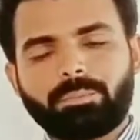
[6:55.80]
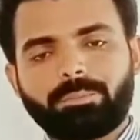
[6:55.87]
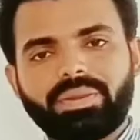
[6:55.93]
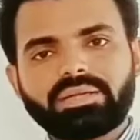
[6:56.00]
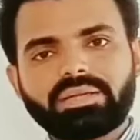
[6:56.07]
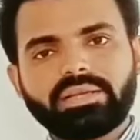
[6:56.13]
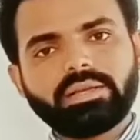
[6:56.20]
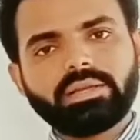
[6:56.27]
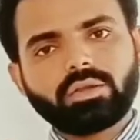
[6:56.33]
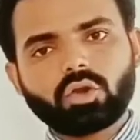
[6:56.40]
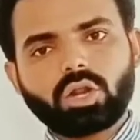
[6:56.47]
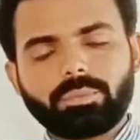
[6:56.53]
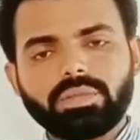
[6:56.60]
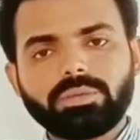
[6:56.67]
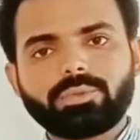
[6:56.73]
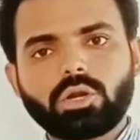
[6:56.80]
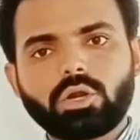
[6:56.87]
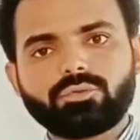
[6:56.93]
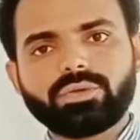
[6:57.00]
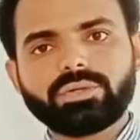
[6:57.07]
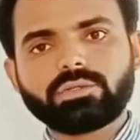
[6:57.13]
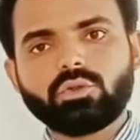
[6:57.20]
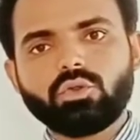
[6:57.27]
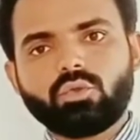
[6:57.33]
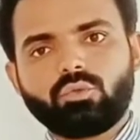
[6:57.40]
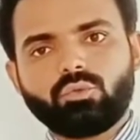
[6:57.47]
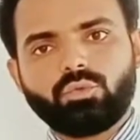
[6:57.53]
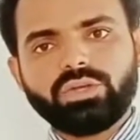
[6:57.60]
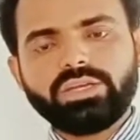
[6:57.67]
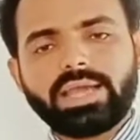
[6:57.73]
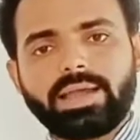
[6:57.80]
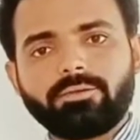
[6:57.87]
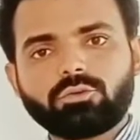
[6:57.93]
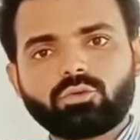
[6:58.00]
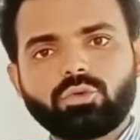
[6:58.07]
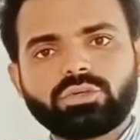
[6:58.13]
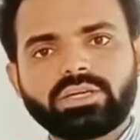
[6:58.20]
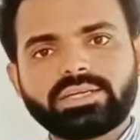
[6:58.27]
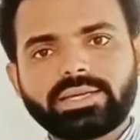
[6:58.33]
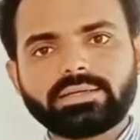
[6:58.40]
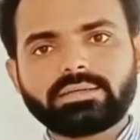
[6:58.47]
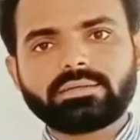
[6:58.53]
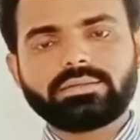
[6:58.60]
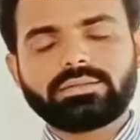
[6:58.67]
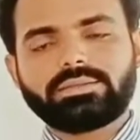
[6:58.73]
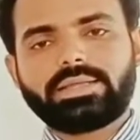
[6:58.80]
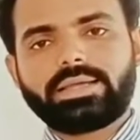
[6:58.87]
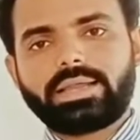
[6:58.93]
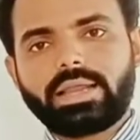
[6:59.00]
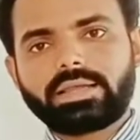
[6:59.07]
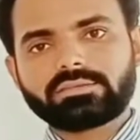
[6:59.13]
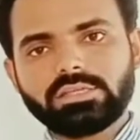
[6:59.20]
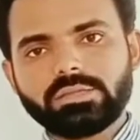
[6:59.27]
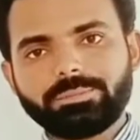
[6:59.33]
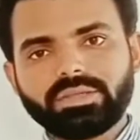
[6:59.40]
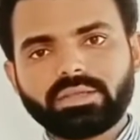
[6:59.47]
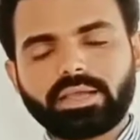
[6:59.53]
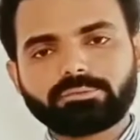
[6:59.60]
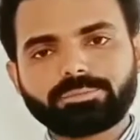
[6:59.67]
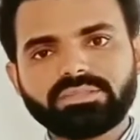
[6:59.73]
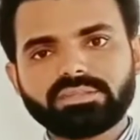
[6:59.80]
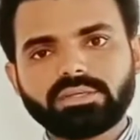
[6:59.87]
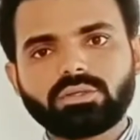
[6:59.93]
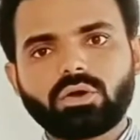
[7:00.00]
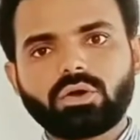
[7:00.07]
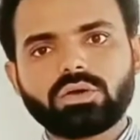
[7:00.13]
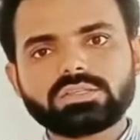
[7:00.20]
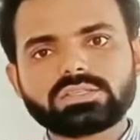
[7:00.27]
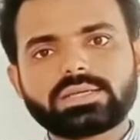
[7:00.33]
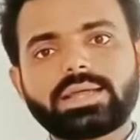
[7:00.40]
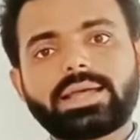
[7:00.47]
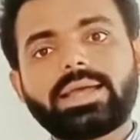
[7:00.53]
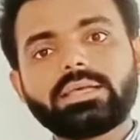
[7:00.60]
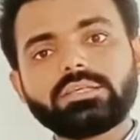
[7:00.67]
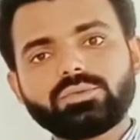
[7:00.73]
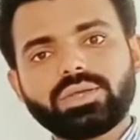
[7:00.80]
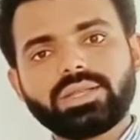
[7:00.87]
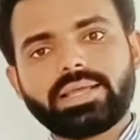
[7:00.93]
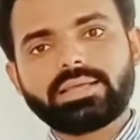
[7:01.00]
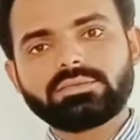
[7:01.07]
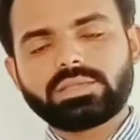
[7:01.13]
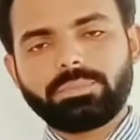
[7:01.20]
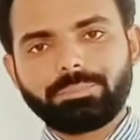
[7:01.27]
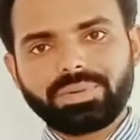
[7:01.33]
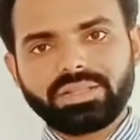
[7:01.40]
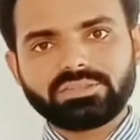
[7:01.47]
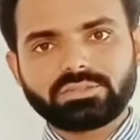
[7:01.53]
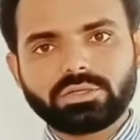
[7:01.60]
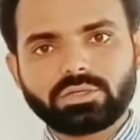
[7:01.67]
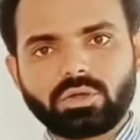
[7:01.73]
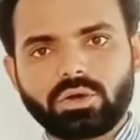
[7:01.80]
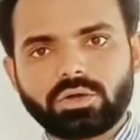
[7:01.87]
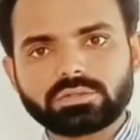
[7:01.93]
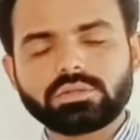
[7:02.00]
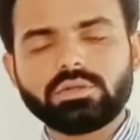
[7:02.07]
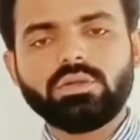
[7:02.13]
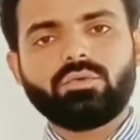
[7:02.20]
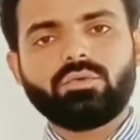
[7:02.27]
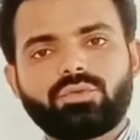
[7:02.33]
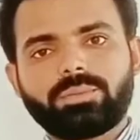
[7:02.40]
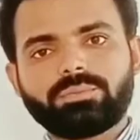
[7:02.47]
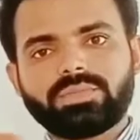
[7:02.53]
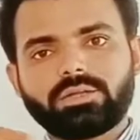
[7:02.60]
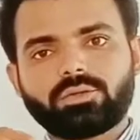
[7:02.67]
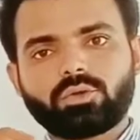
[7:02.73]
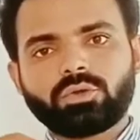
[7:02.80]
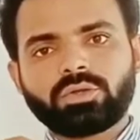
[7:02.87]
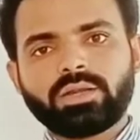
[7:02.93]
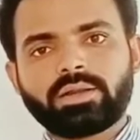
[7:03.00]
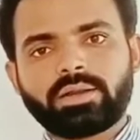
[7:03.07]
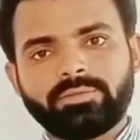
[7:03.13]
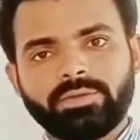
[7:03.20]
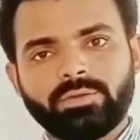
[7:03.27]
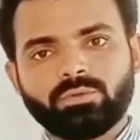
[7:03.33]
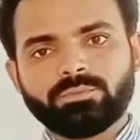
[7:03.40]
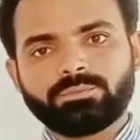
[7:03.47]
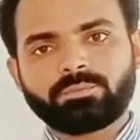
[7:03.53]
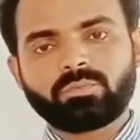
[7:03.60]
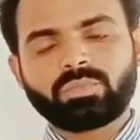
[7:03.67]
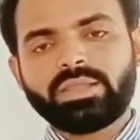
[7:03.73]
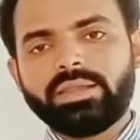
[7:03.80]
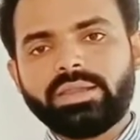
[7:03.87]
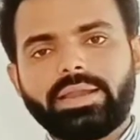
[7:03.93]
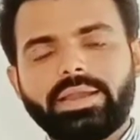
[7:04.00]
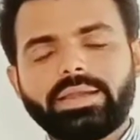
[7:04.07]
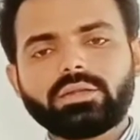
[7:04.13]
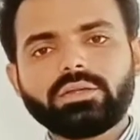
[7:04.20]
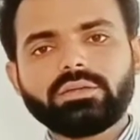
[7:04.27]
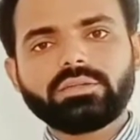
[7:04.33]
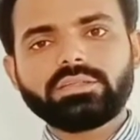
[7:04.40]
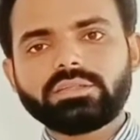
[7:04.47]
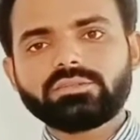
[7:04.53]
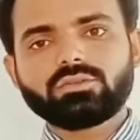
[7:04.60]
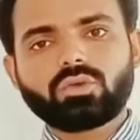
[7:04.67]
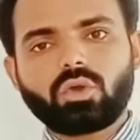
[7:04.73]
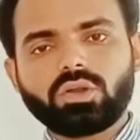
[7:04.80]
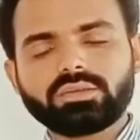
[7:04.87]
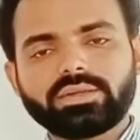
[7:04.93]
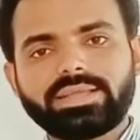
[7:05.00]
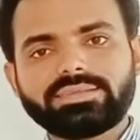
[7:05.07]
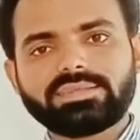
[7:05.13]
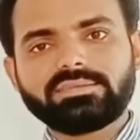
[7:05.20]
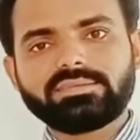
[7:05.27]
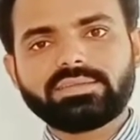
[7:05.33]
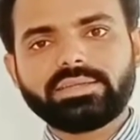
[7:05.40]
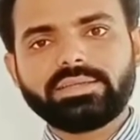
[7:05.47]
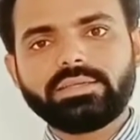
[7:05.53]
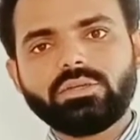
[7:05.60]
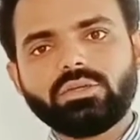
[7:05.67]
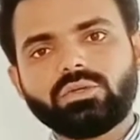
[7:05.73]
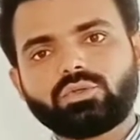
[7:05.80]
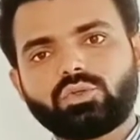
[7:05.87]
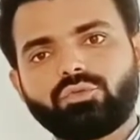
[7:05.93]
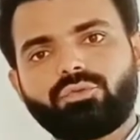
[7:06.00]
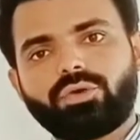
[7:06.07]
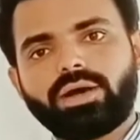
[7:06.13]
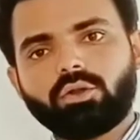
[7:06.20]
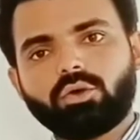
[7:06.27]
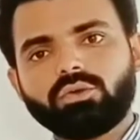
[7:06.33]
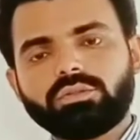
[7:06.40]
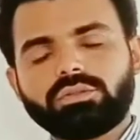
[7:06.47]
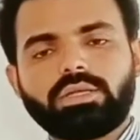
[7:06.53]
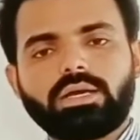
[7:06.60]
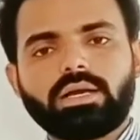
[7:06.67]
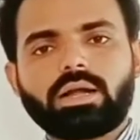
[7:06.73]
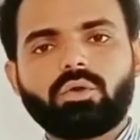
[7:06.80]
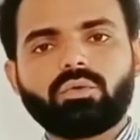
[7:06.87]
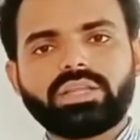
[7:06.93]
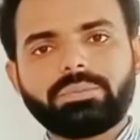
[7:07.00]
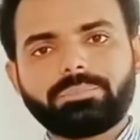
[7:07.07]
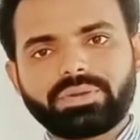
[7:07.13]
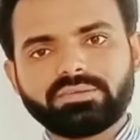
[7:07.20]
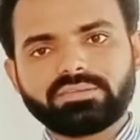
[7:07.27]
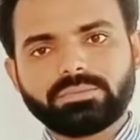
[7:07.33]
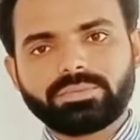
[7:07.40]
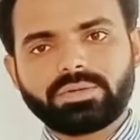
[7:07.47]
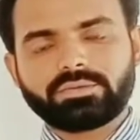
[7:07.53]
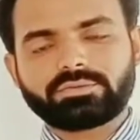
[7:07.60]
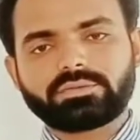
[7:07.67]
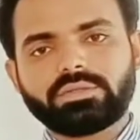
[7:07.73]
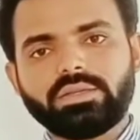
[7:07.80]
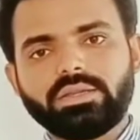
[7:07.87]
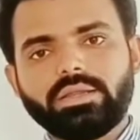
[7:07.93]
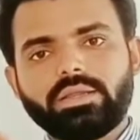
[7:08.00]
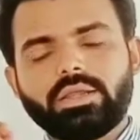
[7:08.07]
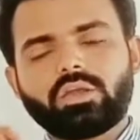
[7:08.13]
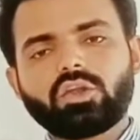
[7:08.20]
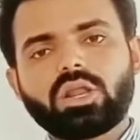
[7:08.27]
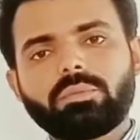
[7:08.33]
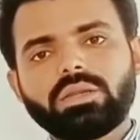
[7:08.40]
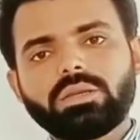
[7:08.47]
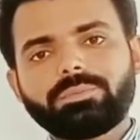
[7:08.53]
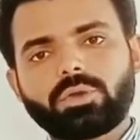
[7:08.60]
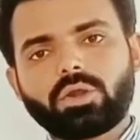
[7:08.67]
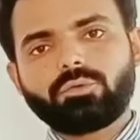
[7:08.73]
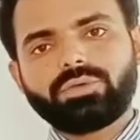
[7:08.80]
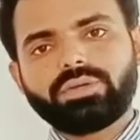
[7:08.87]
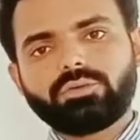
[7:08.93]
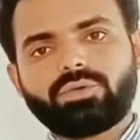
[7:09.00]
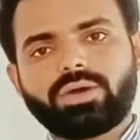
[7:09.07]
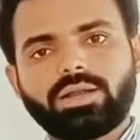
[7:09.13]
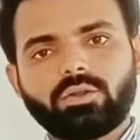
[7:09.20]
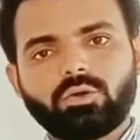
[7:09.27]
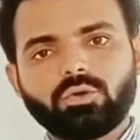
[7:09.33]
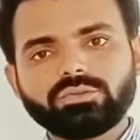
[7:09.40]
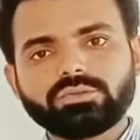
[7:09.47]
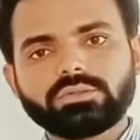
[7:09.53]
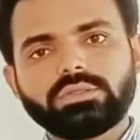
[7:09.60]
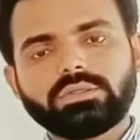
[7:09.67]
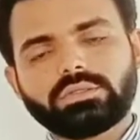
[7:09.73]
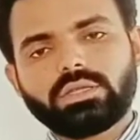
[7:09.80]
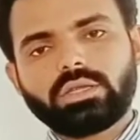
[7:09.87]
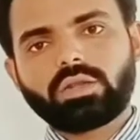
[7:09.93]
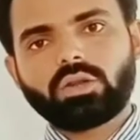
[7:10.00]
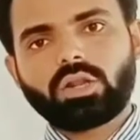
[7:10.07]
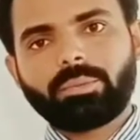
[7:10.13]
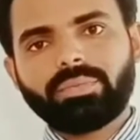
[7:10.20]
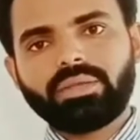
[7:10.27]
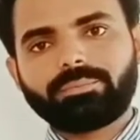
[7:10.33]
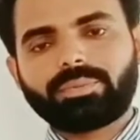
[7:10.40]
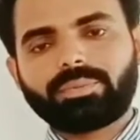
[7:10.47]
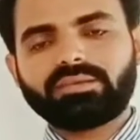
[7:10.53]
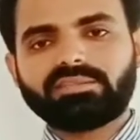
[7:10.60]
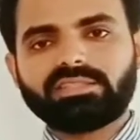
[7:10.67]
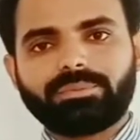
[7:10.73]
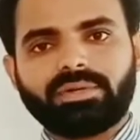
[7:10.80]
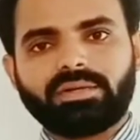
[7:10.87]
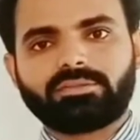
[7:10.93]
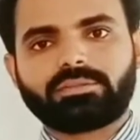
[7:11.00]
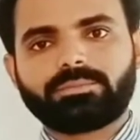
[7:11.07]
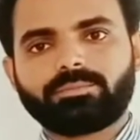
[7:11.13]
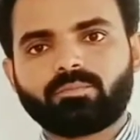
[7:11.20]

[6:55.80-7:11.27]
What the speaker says: But in economic profit, we have to deduct the explicit cost as well as implicit cost from the total revenue. It is not necessary to follow the accounting principles. Economic profit follows the economic principles.